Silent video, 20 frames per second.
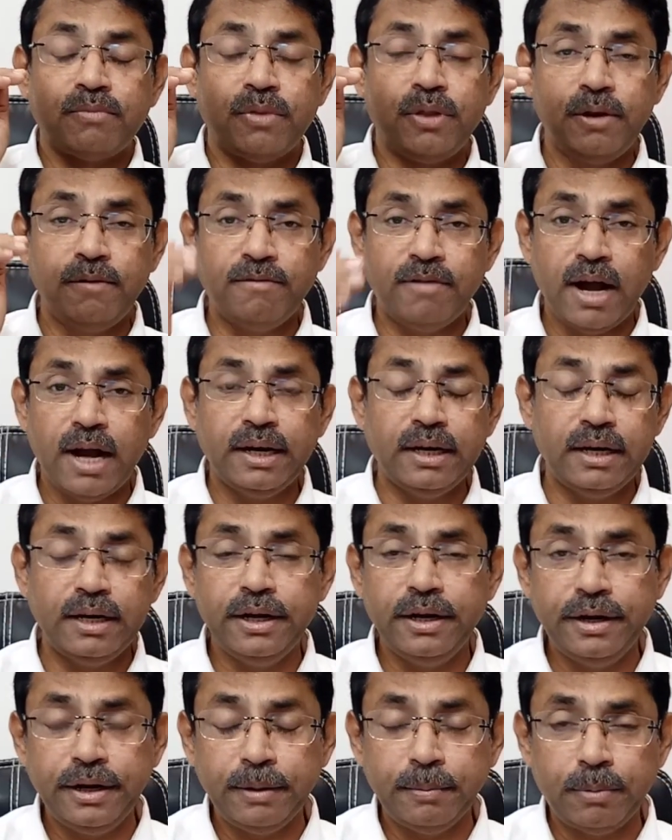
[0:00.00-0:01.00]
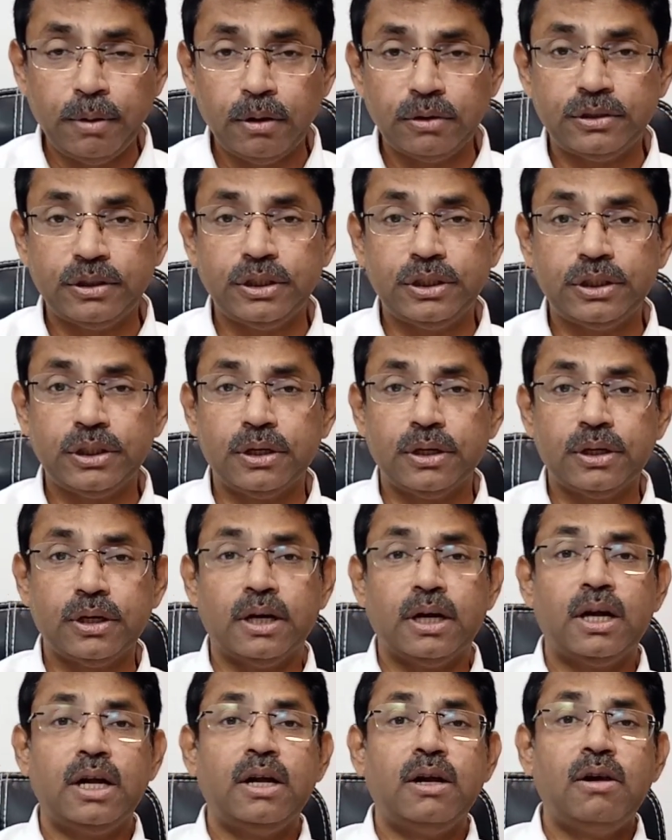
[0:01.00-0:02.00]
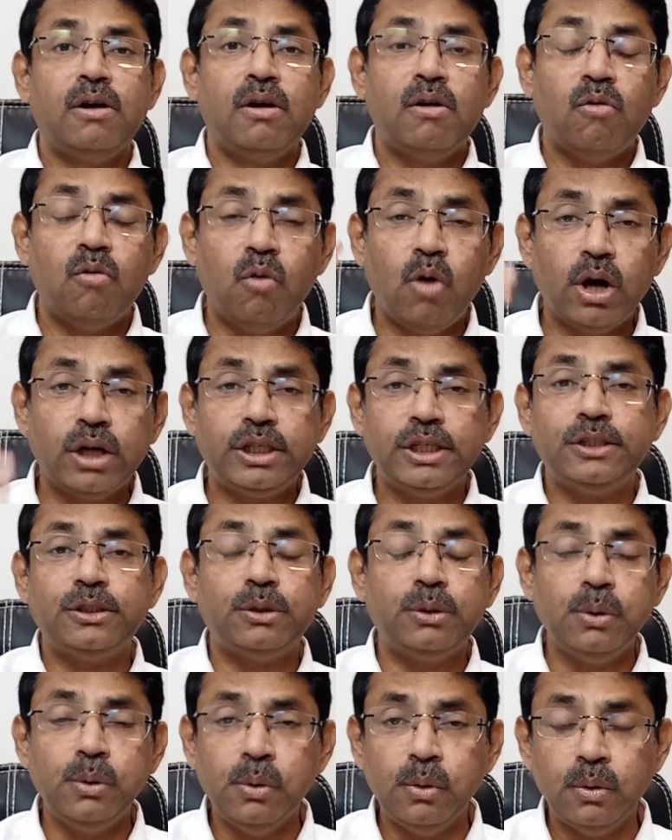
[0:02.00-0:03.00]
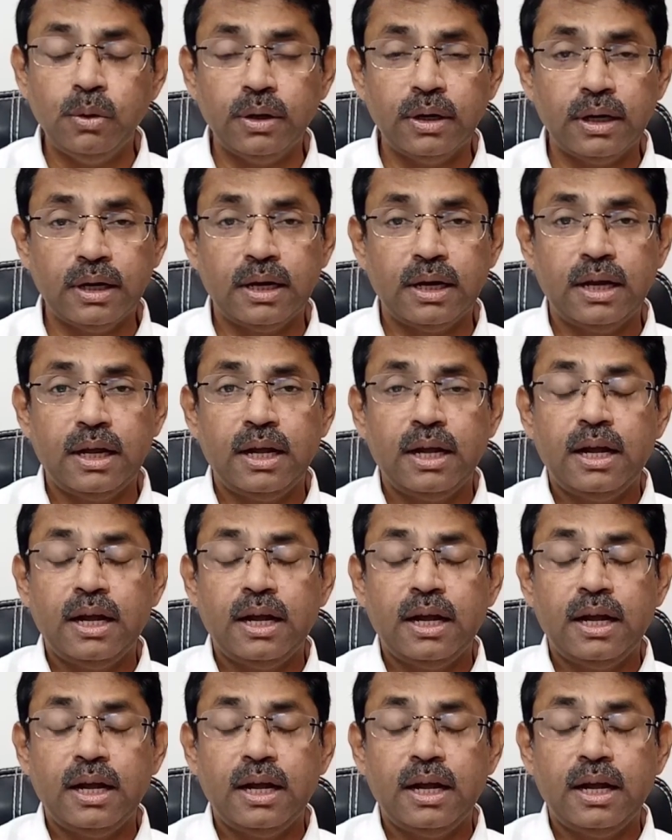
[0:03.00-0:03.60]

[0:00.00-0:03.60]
the final hearing procedure, what is rule